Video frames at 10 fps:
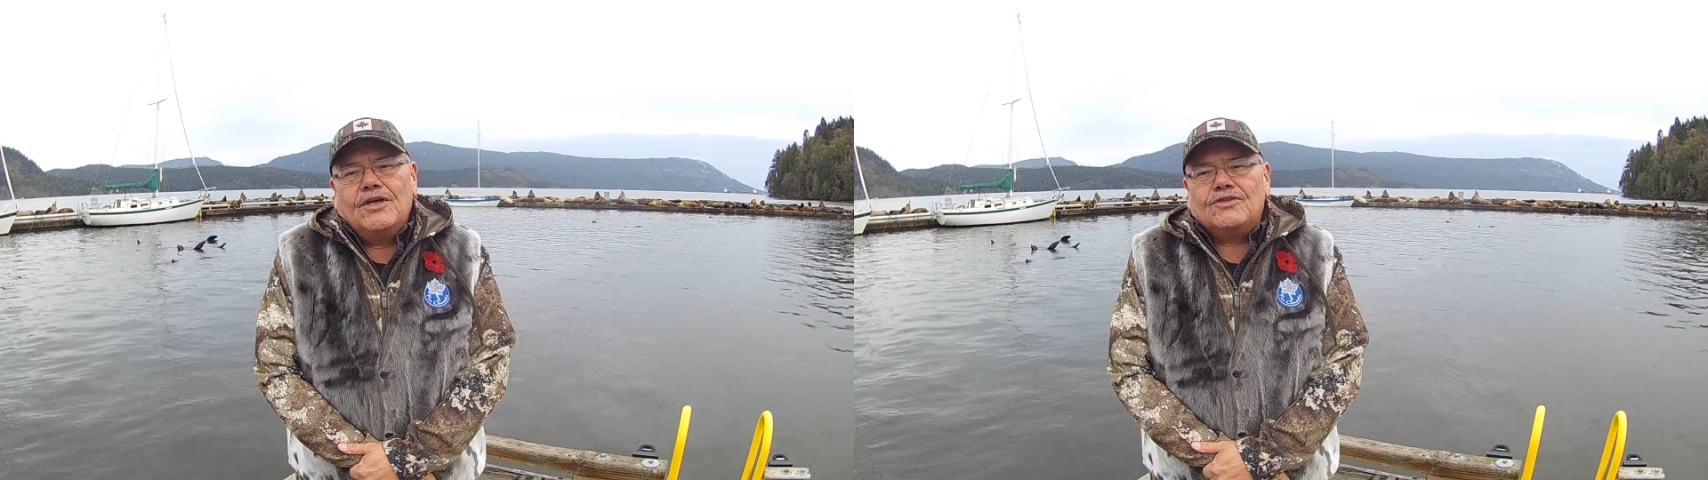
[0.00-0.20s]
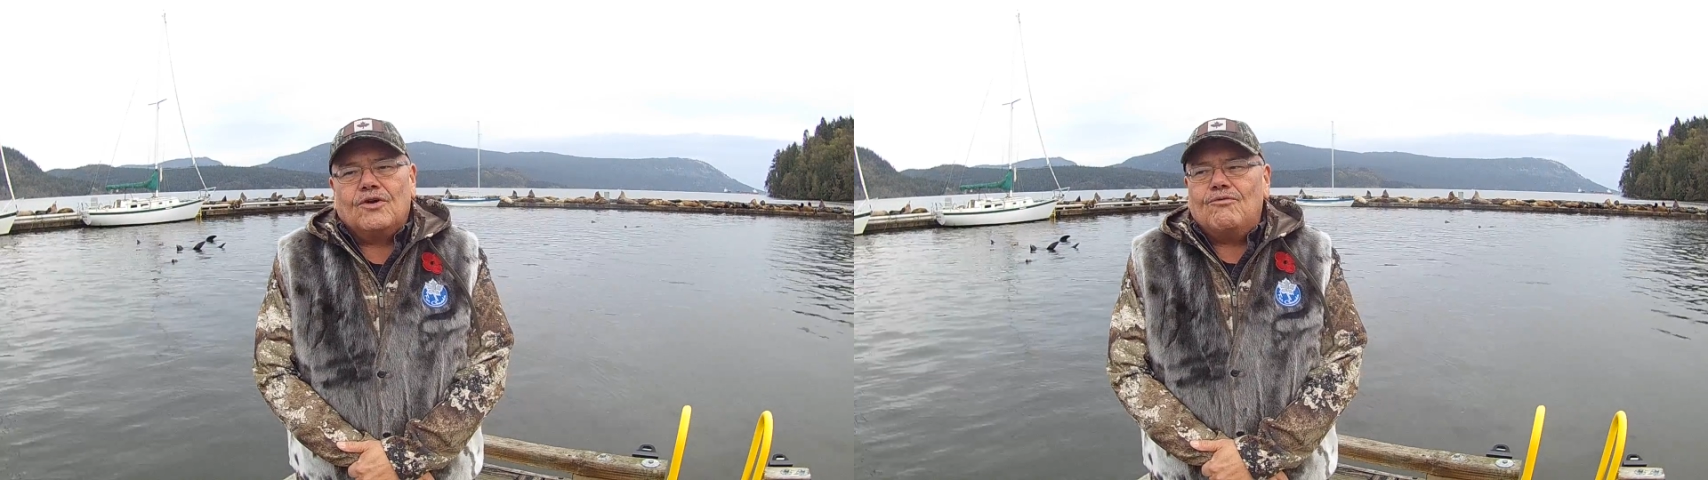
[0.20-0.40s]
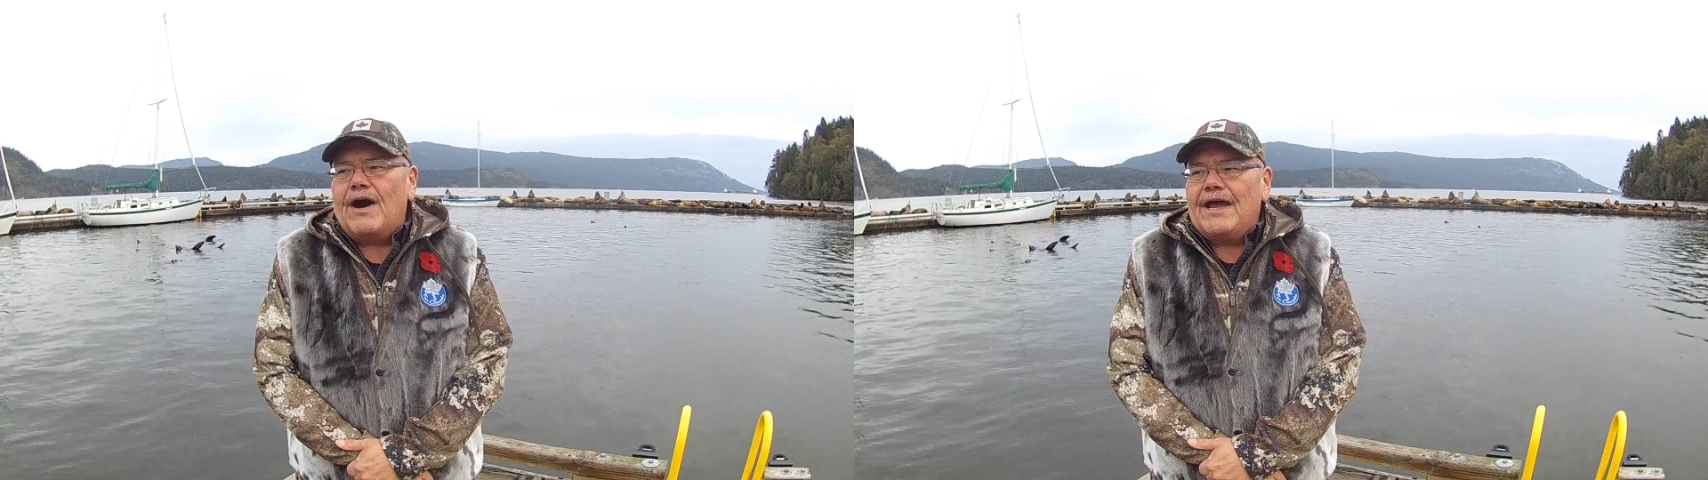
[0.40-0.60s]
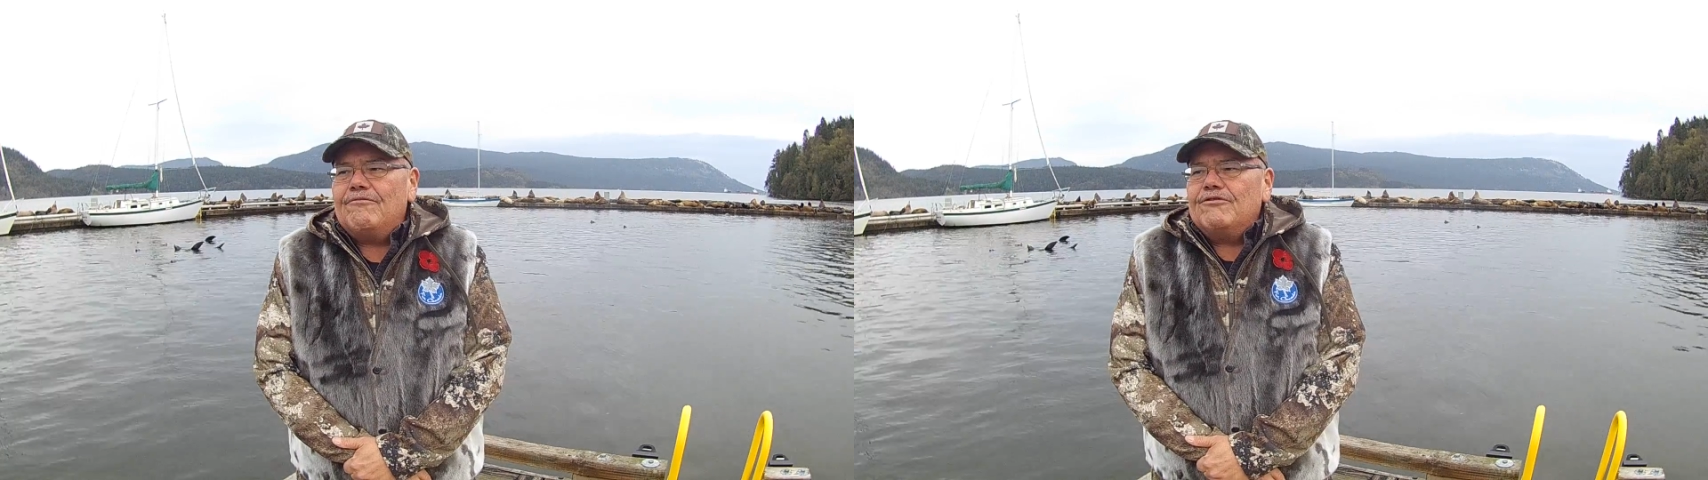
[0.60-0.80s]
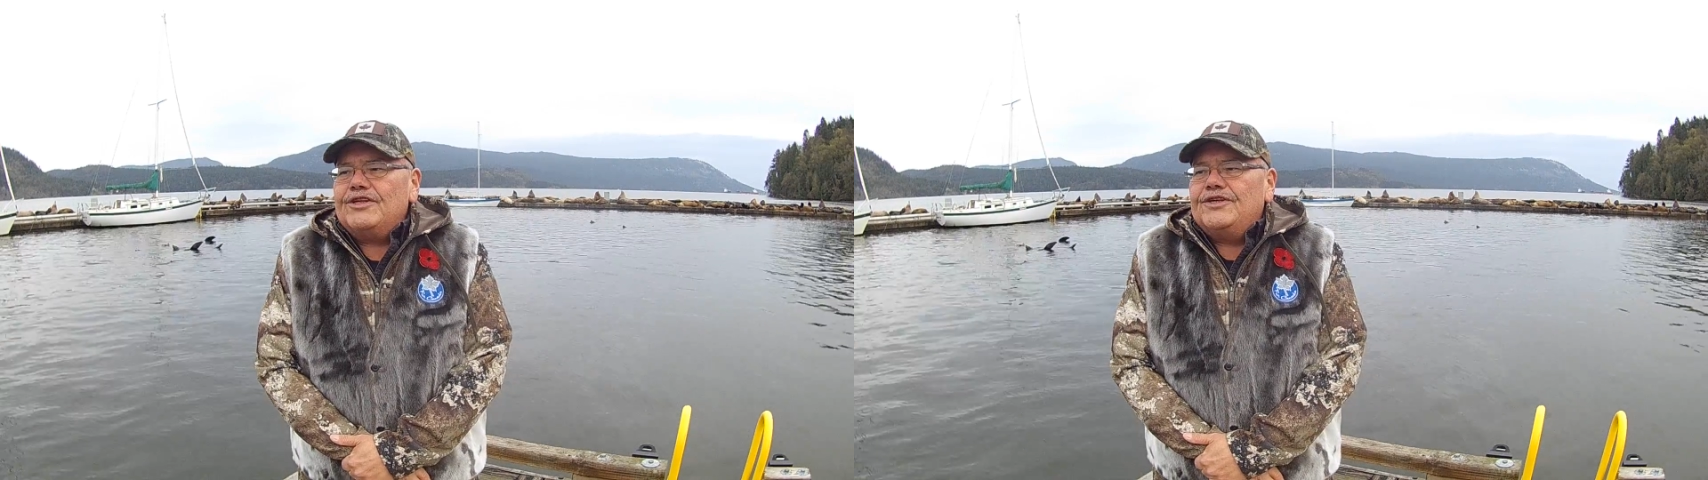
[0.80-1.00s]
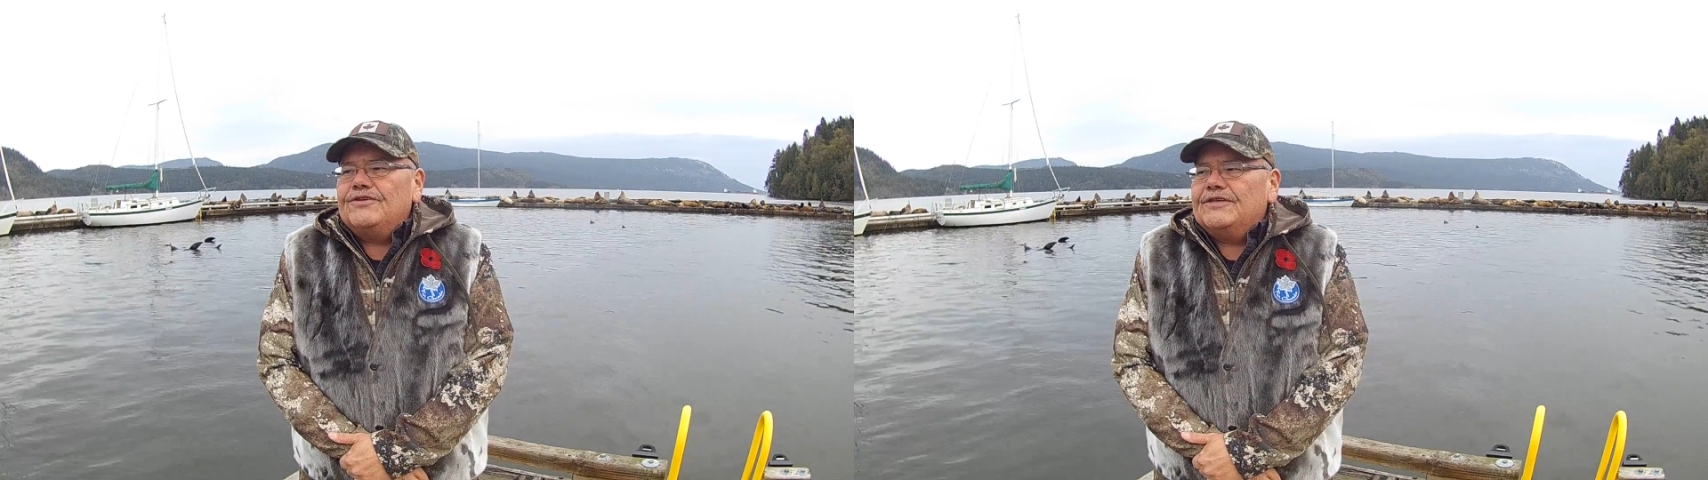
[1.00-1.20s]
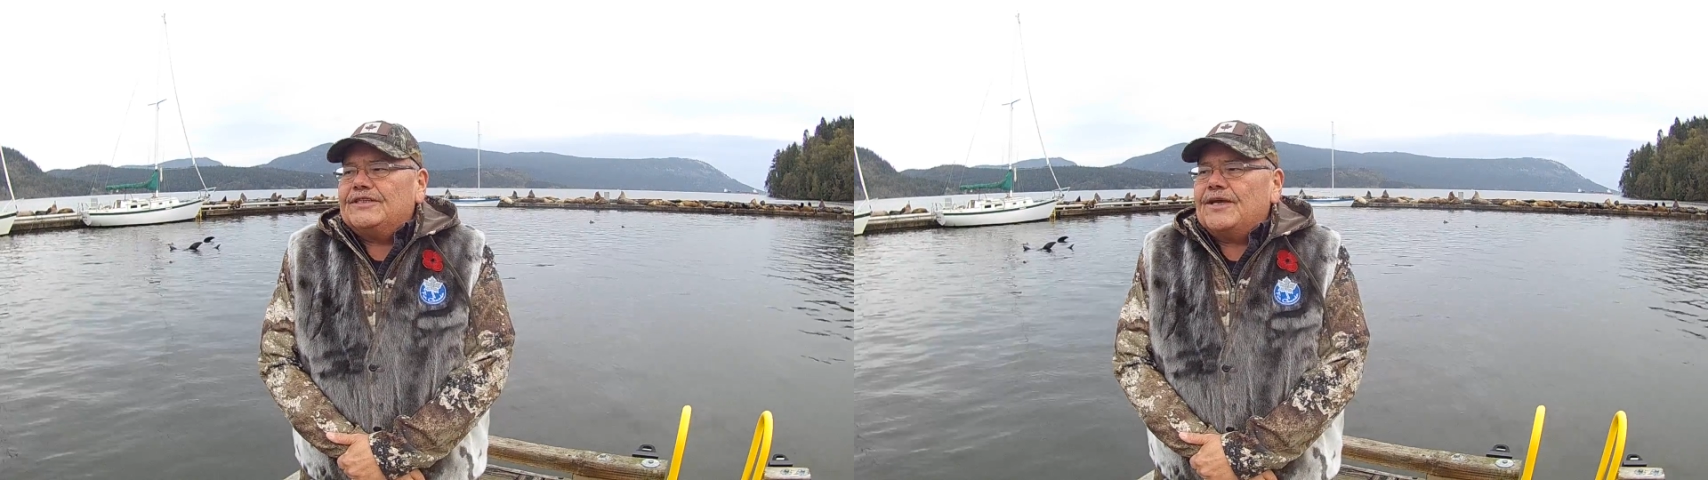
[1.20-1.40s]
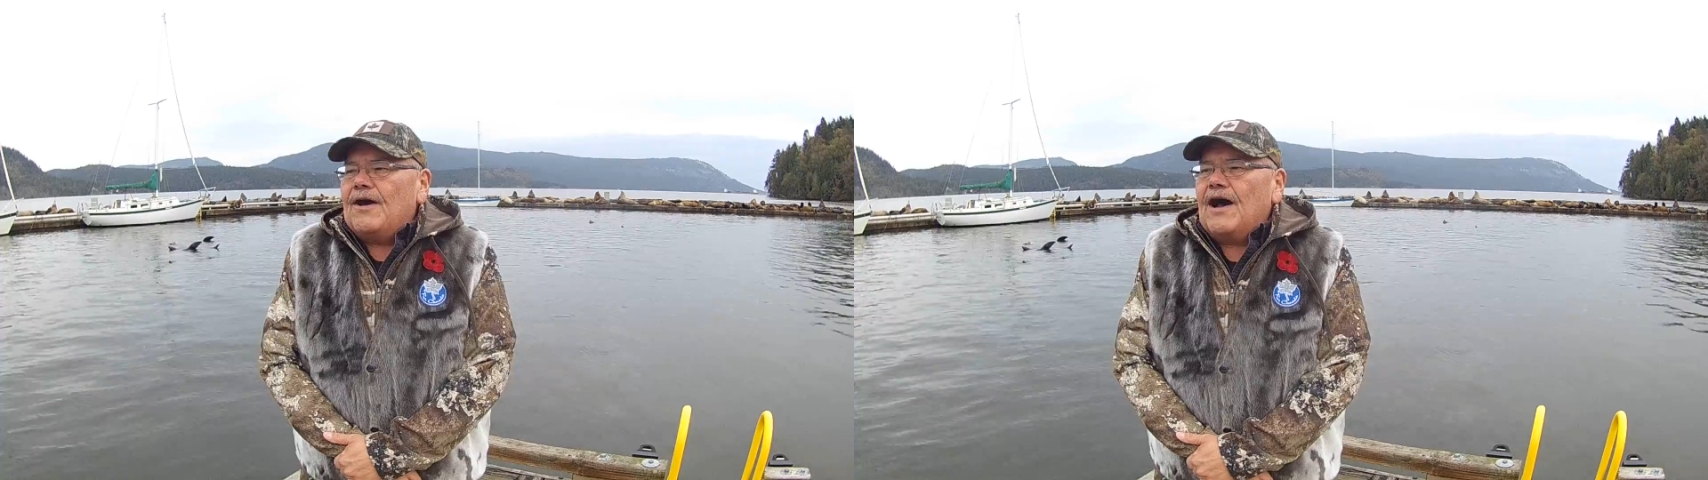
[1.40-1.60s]
So why would you, as
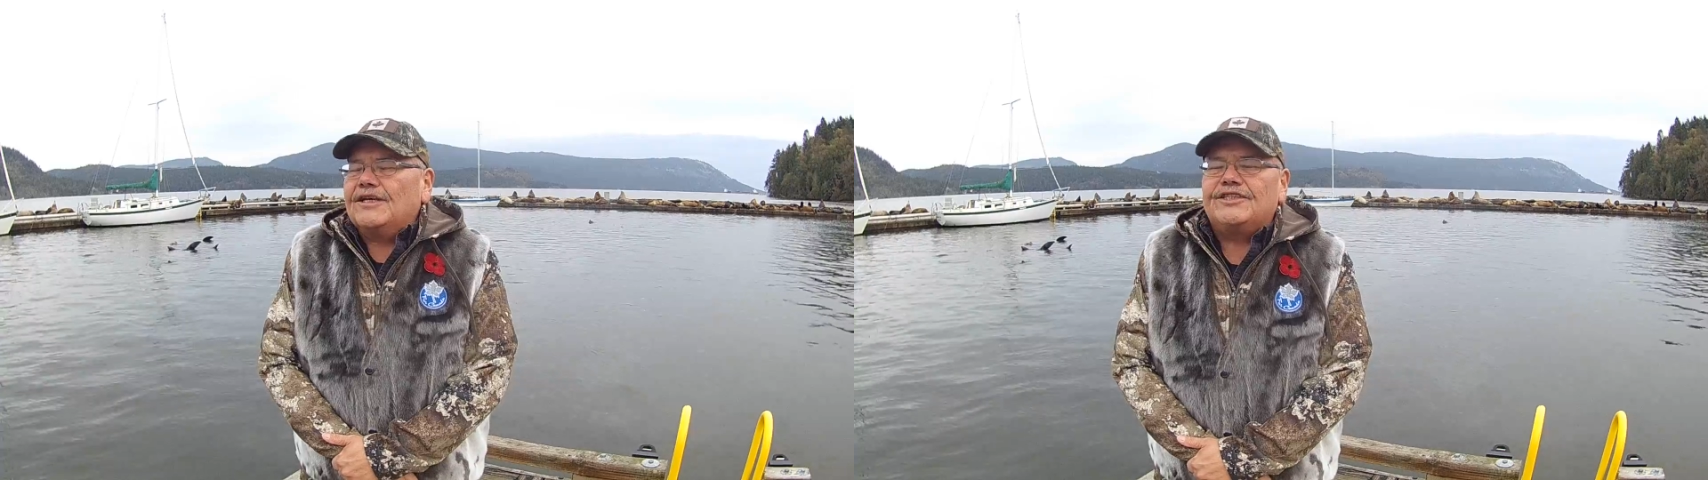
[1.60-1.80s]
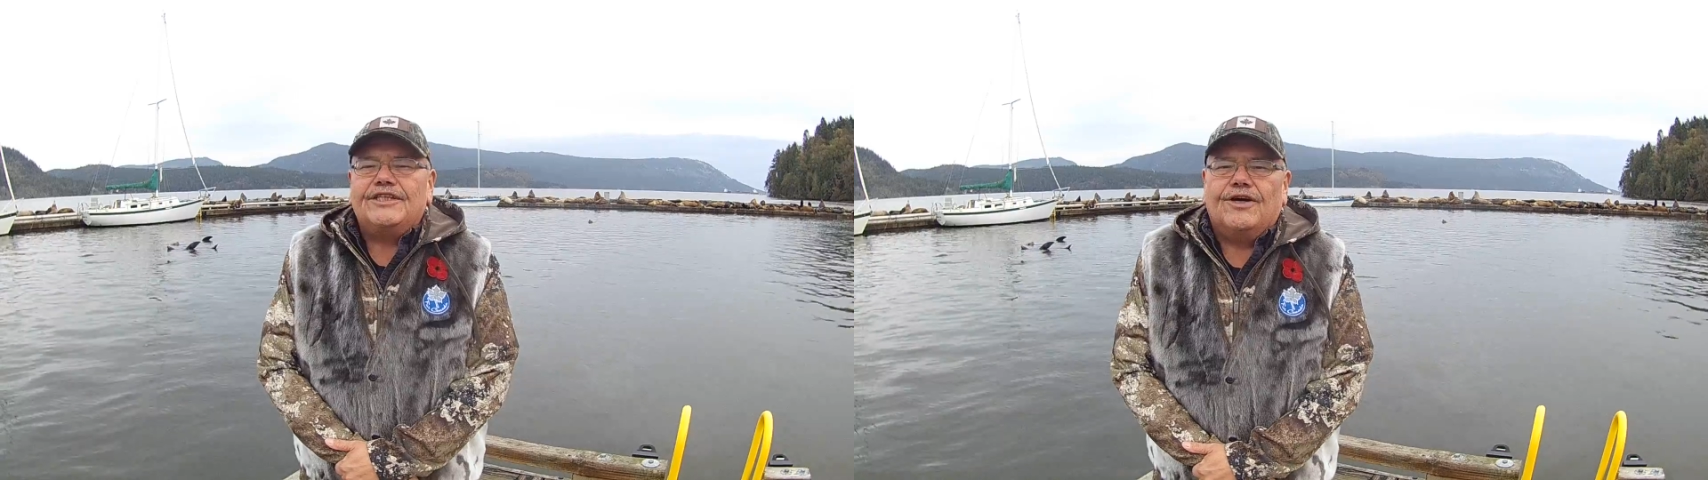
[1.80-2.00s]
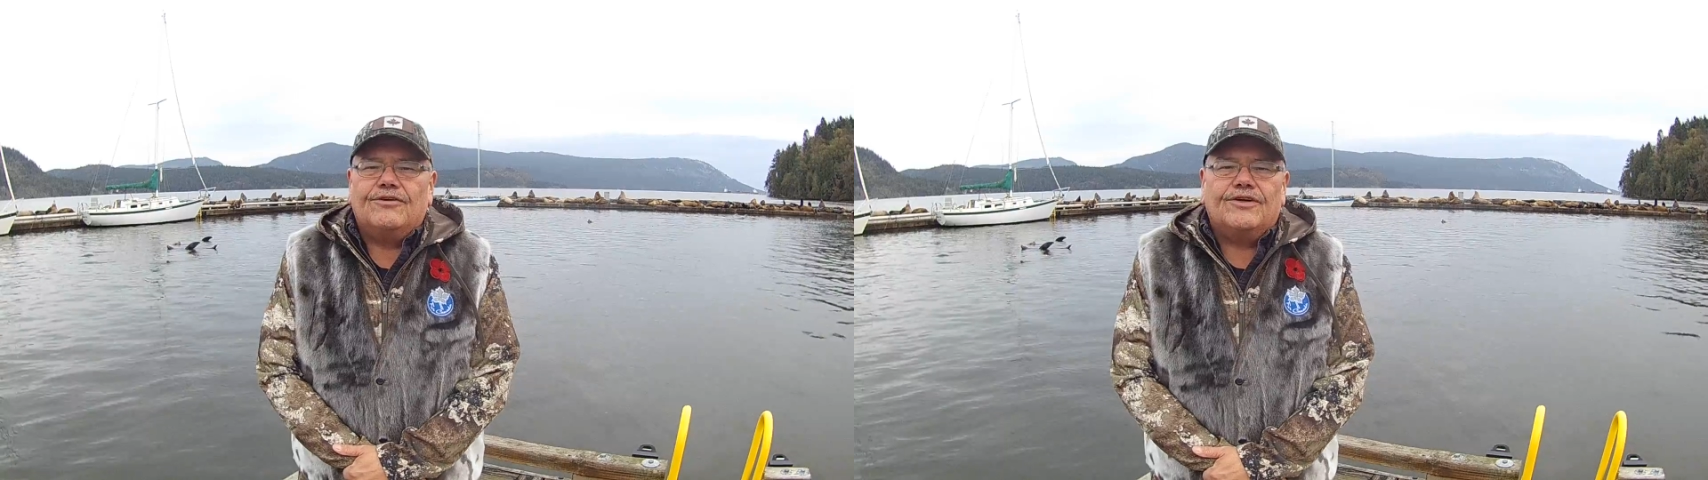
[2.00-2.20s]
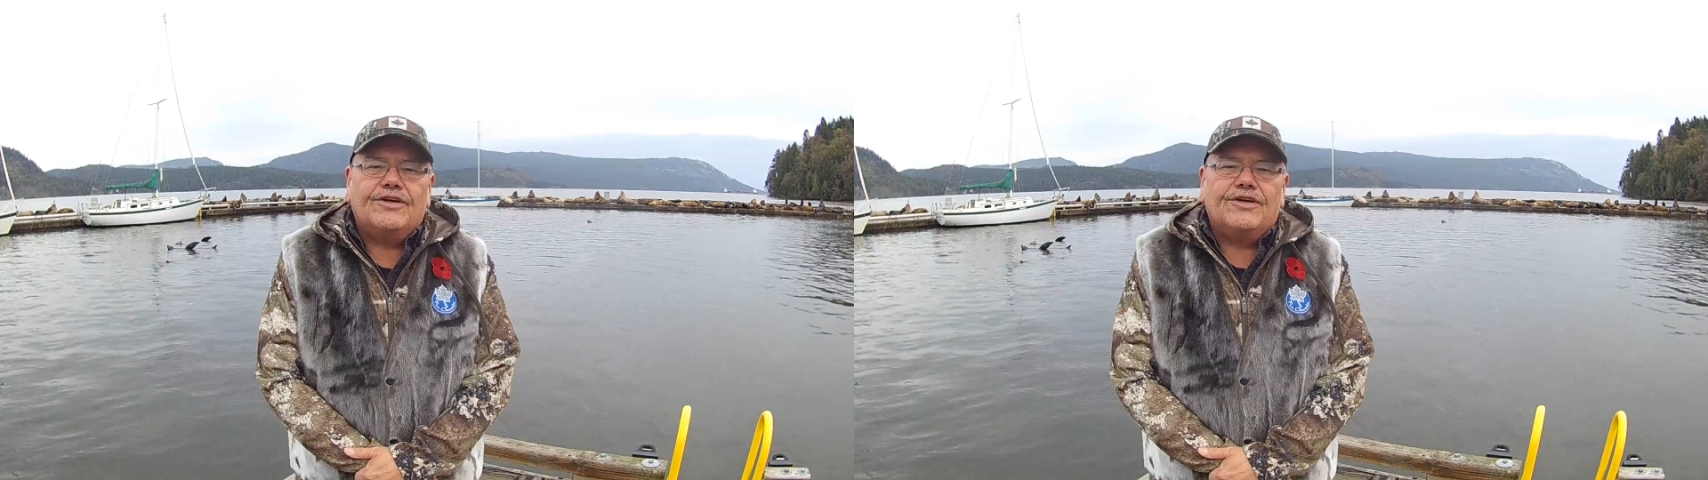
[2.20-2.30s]
a husky owner,